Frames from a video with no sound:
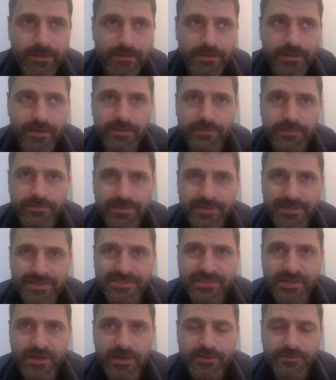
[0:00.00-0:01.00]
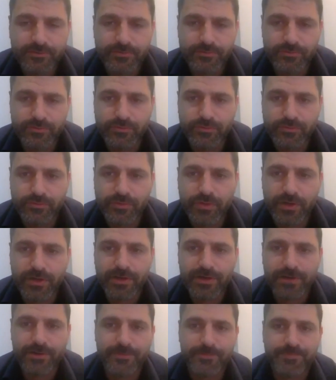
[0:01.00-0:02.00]
i think it's hard to
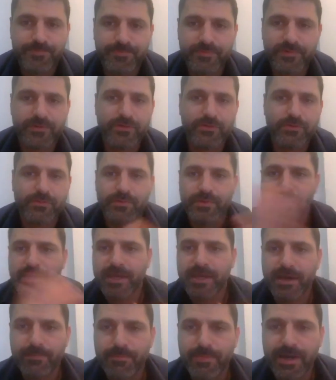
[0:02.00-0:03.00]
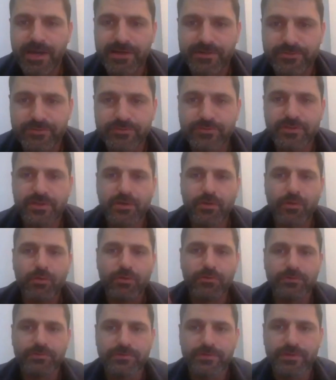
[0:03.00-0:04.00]
um, you know come back to the
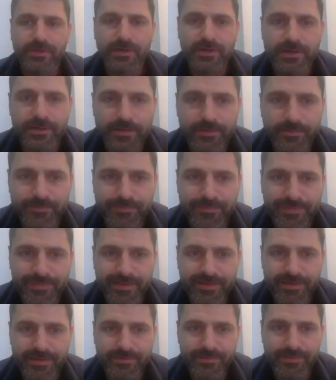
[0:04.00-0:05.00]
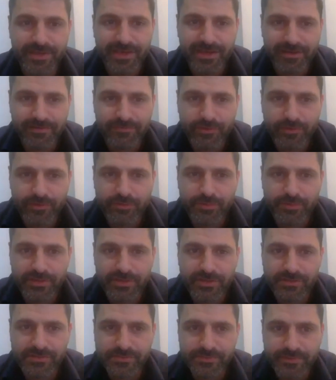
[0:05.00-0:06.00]
old uh, uh behavior
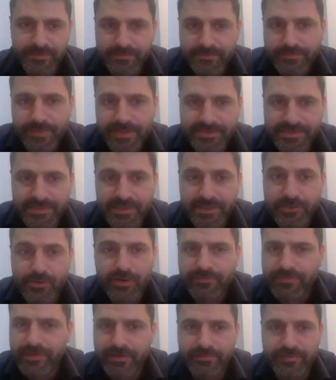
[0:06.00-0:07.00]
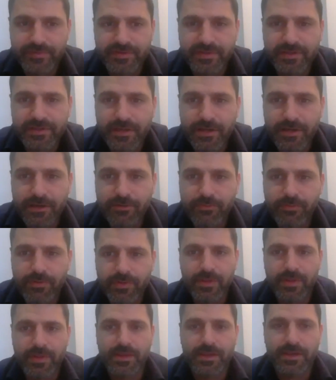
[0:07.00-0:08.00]
because basically you have everything now
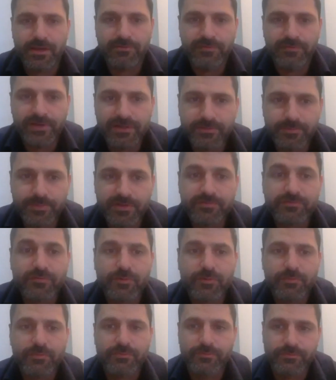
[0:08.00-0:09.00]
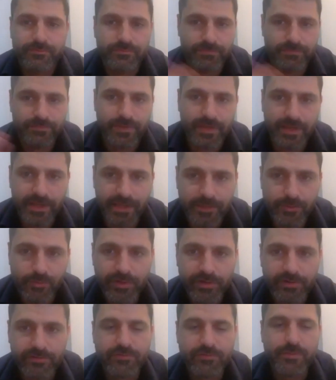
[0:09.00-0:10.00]
available from
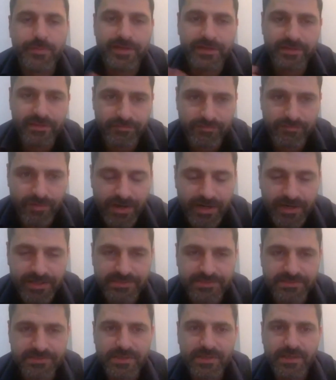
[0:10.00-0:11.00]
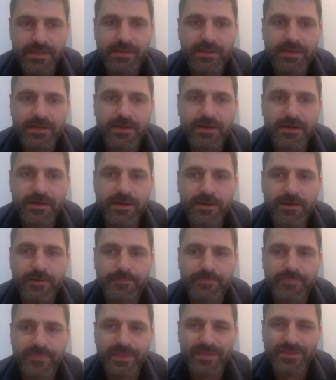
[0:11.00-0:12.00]
anywhere from any device
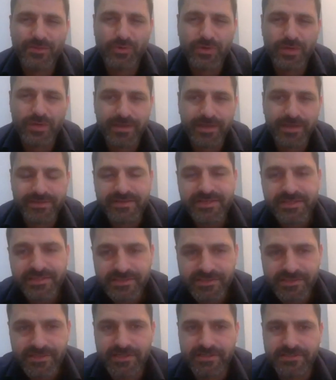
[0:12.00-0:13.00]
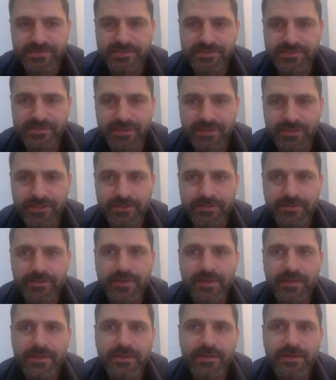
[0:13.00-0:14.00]
um, you can get insights easily
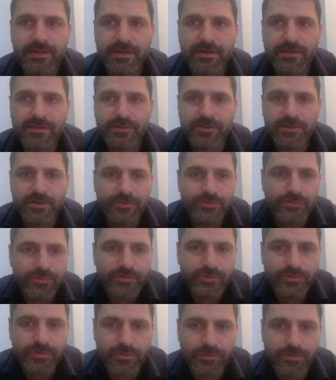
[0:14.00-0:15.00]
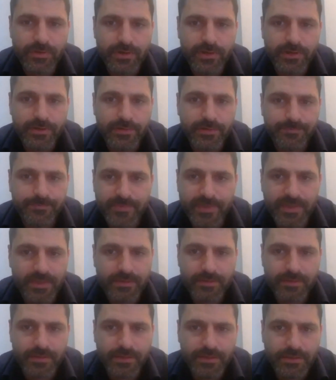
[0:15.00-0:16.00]
uh, you can do you know uh,
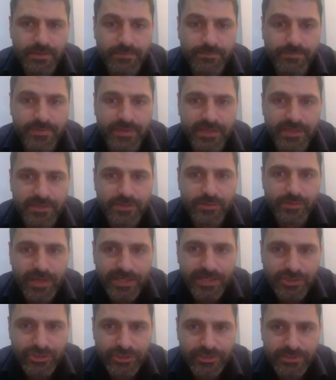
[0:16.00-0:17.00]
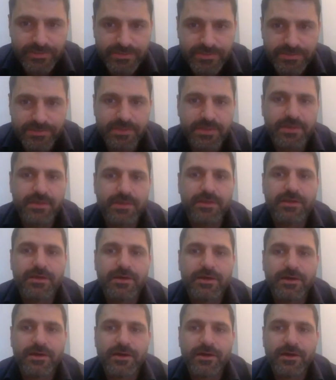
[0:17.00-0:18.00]
uh, uh calculations
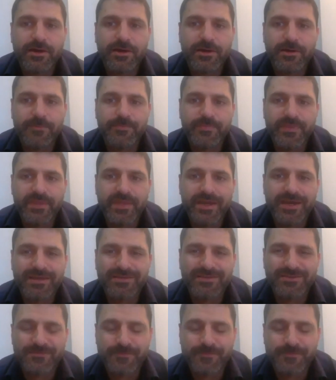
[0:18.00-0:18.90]
um, that